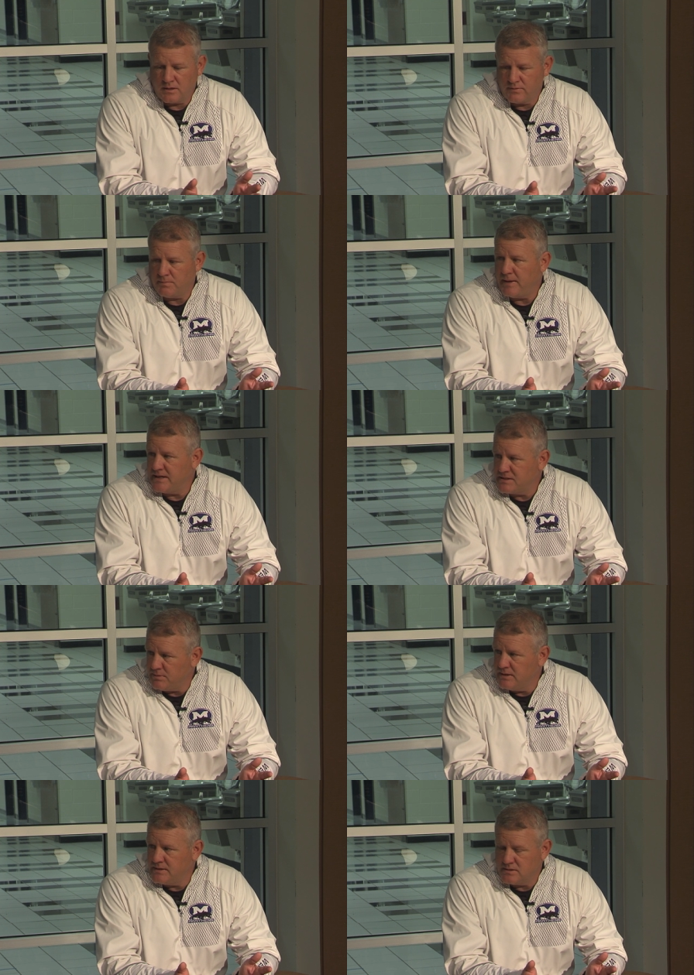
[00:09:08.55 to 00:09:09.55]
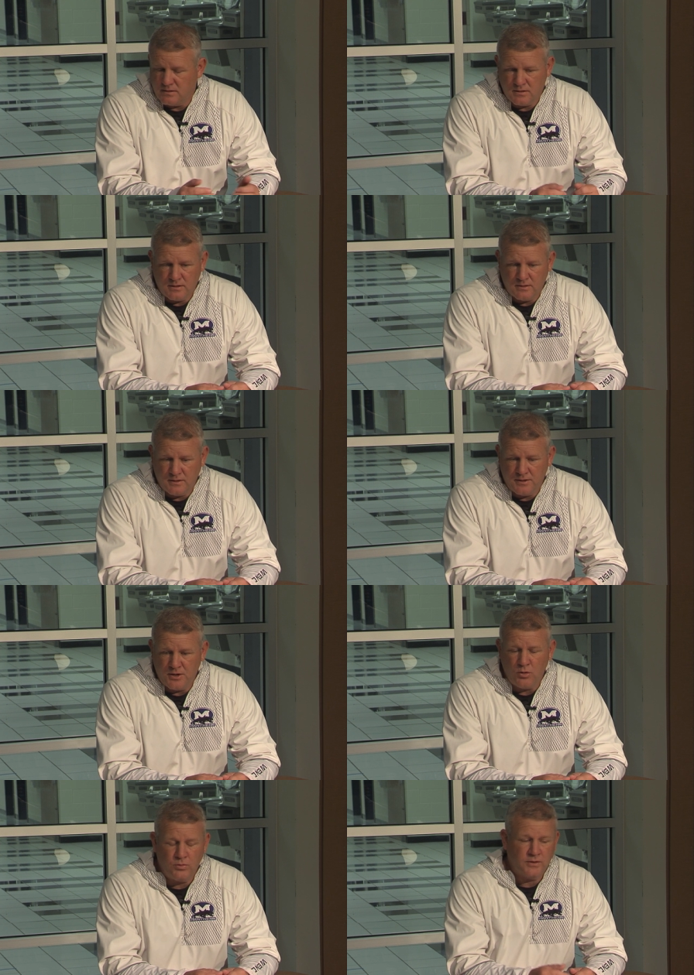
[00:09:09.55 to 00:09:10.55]
cover the pass plays and
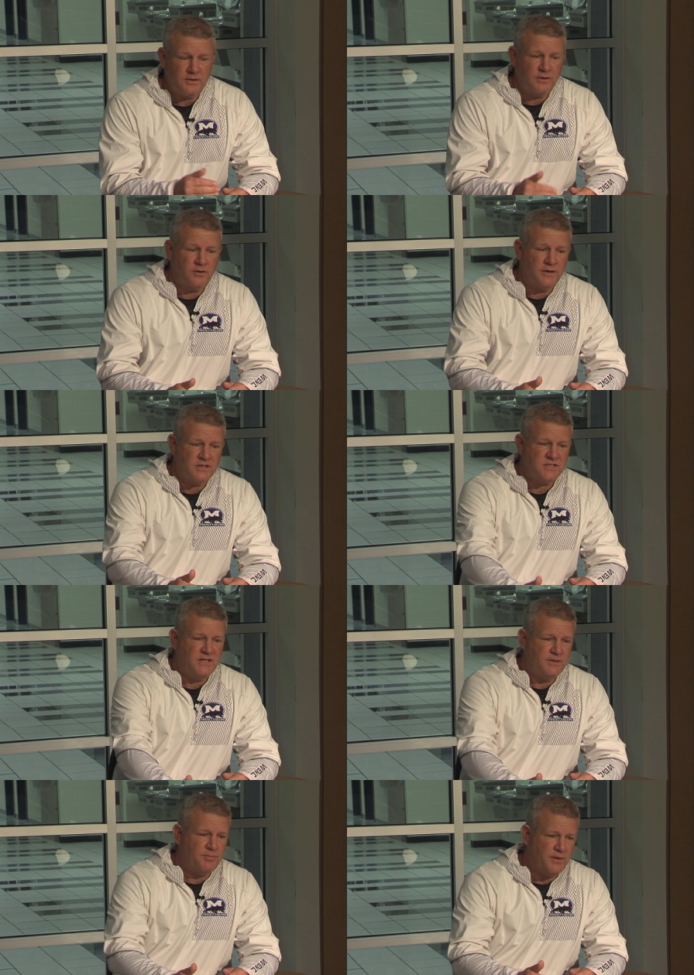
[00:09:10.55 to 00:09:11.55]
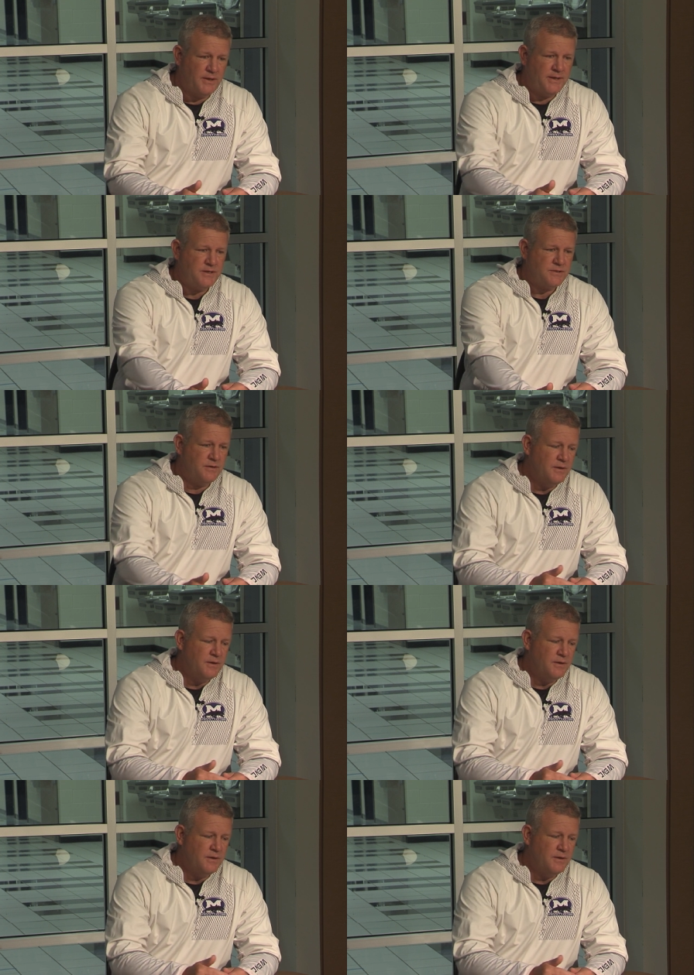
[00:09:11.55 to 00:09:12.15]
know that they're going to extend plays and